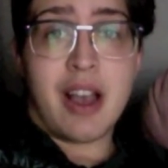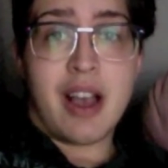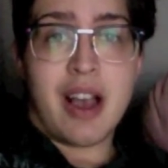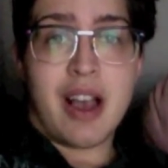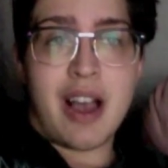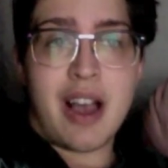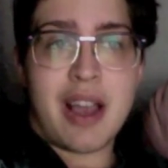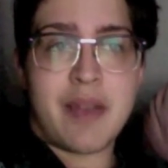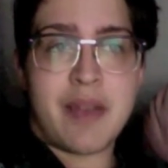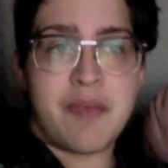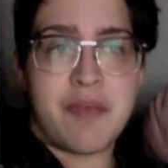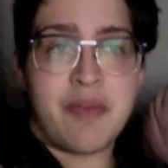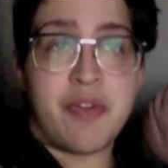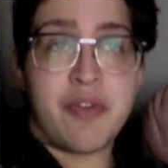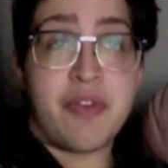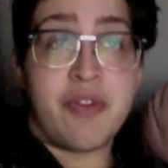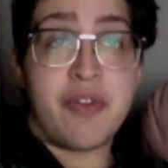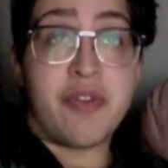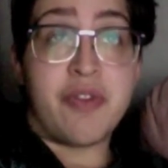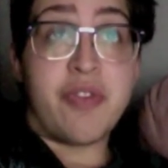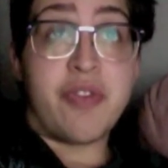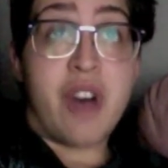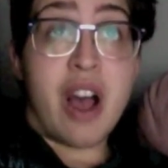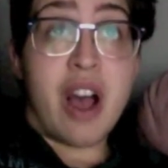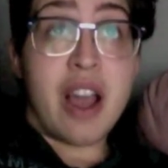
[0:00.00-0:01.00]
I am
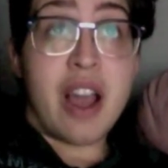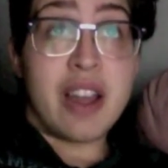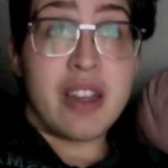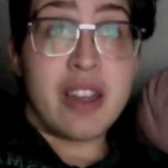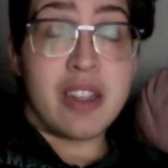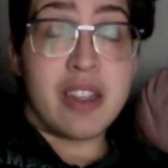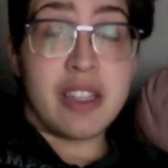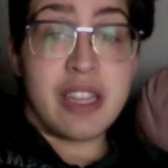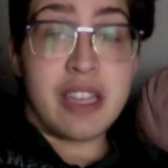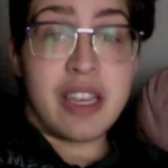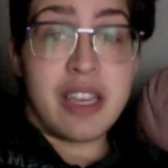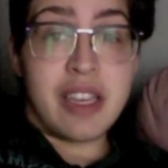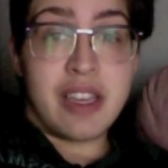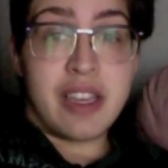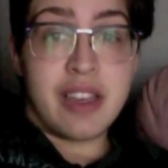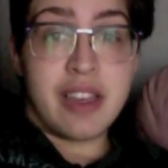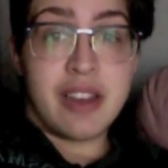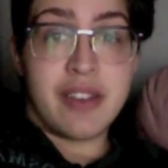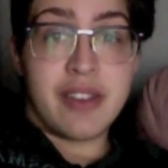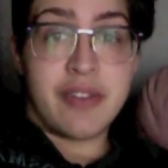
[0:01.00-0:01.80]
finally